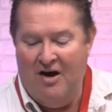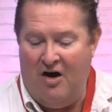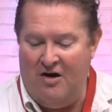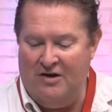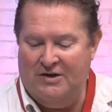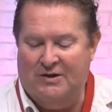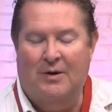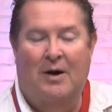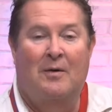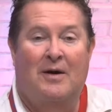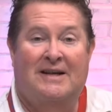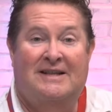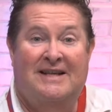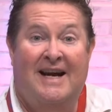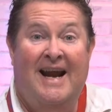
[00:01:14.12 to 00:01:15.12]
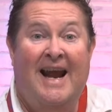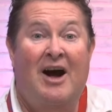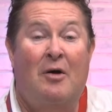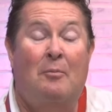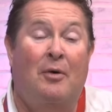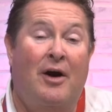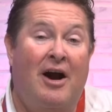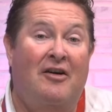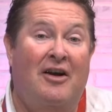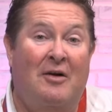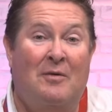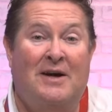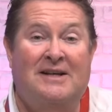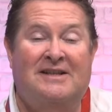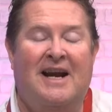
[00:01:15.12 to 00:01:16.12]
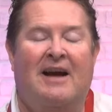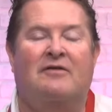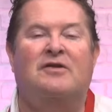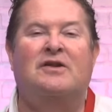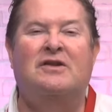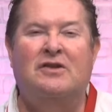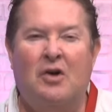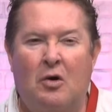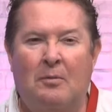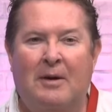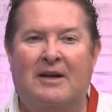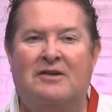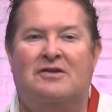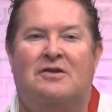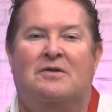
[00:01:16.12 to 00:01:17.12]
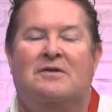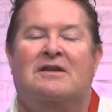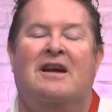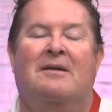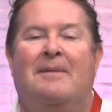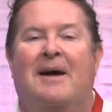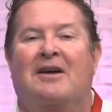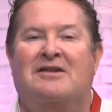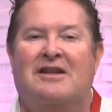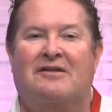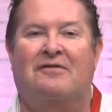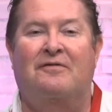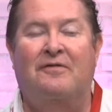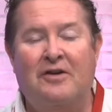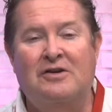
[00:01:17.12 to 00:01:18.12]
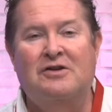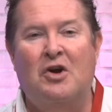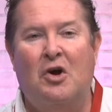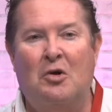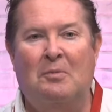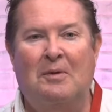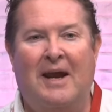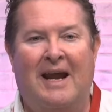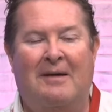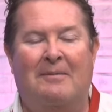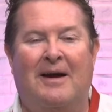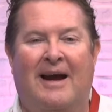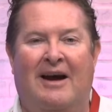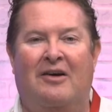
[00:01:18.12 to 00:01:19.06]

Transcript: Also, I want to say how proud I was to have so many students come out to the first home game